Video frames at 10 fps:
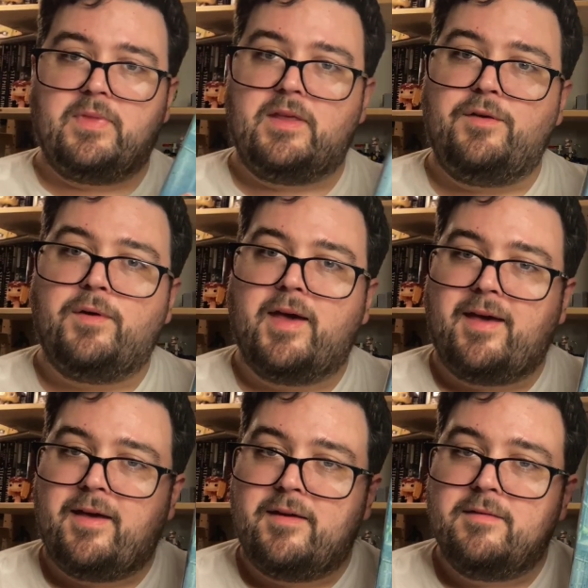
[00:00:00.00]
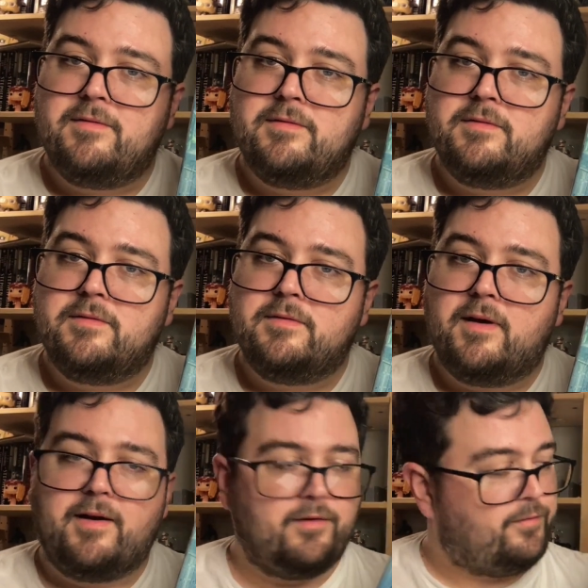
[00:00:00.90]
UK
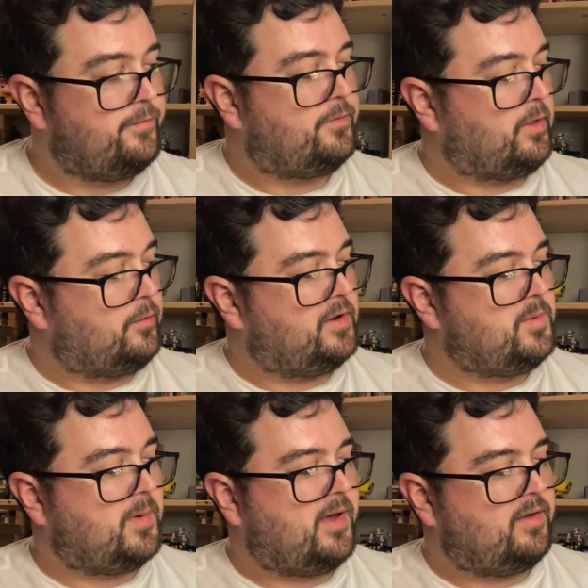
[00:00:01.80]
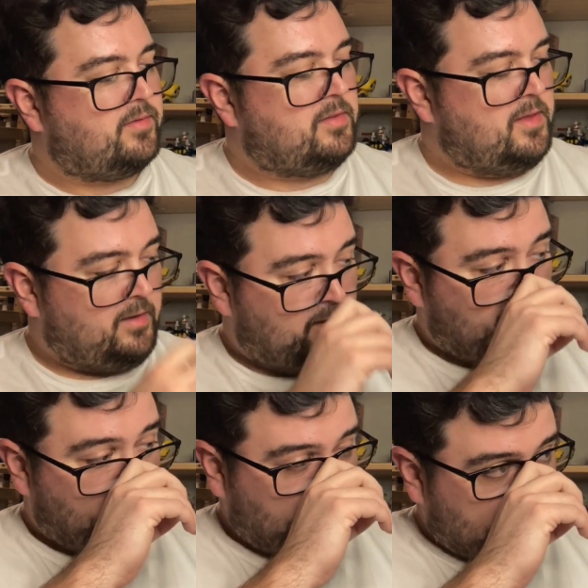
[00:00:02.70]
of the Green Mile,
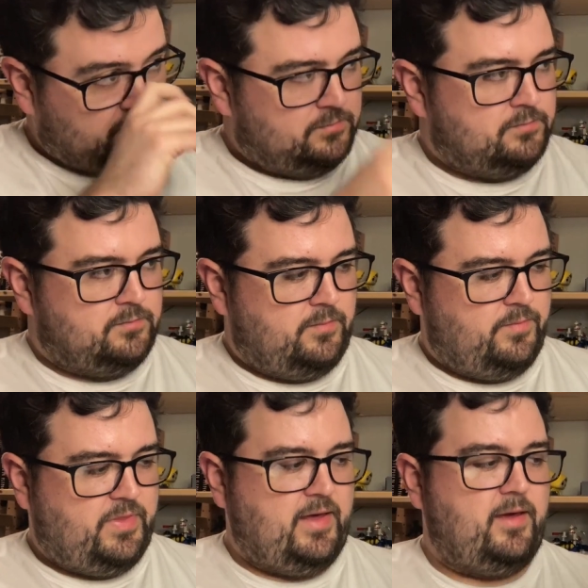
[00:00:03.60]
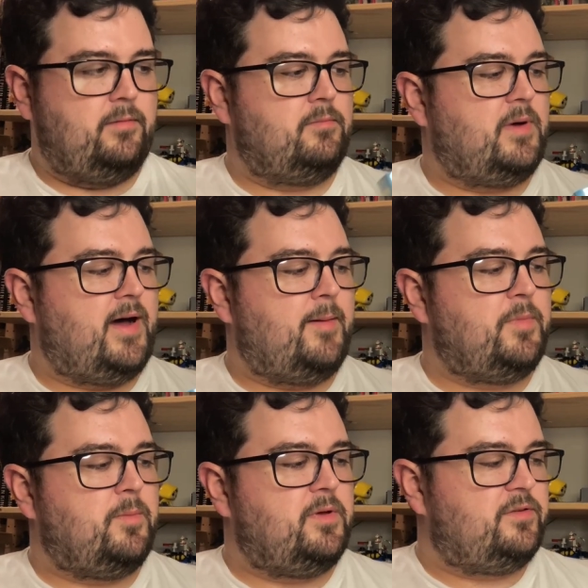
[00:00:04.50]
the
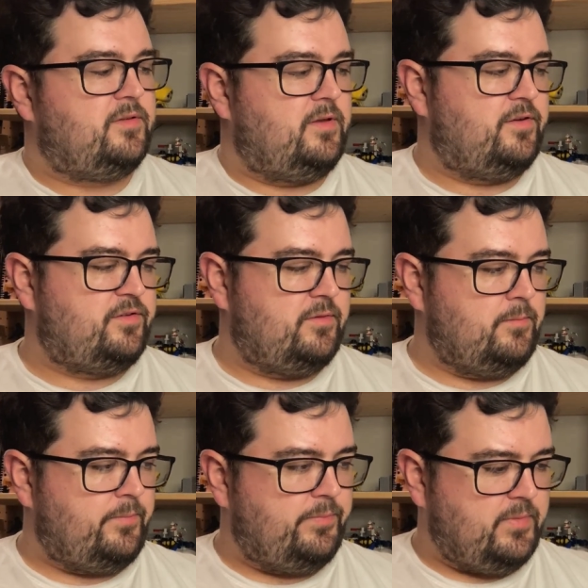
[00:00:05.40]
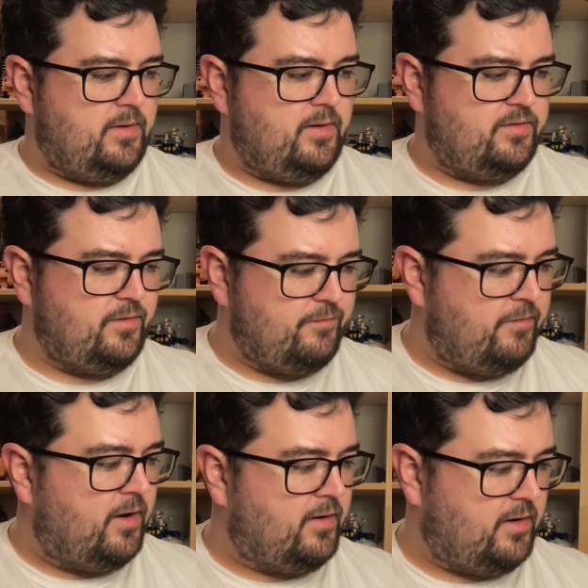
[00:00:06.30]
Omnibus edition. It's a
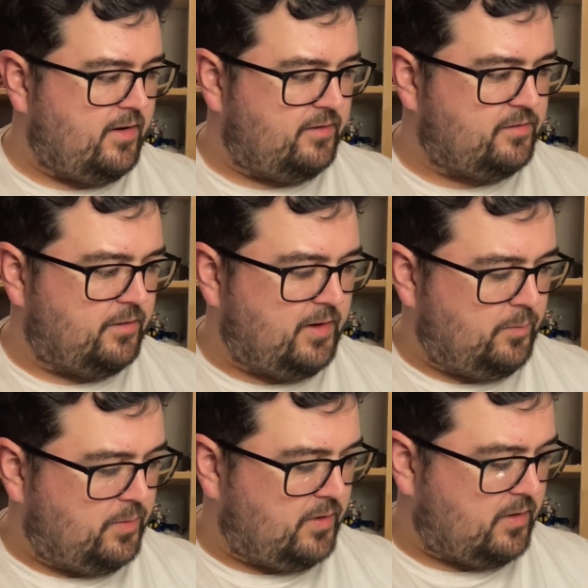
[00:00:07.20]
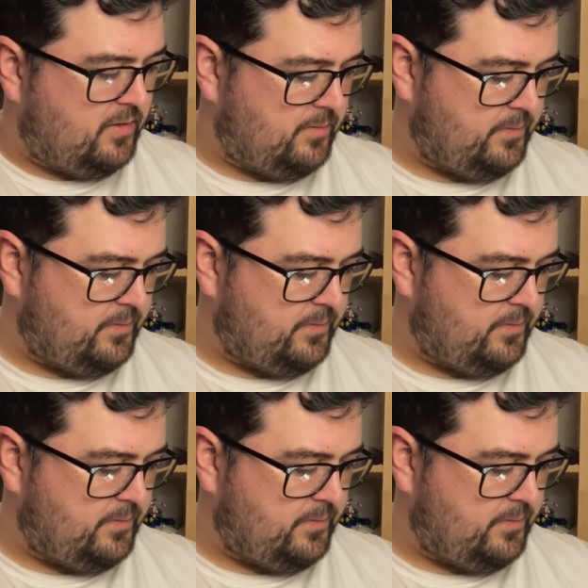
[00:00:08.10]
very nice looking book.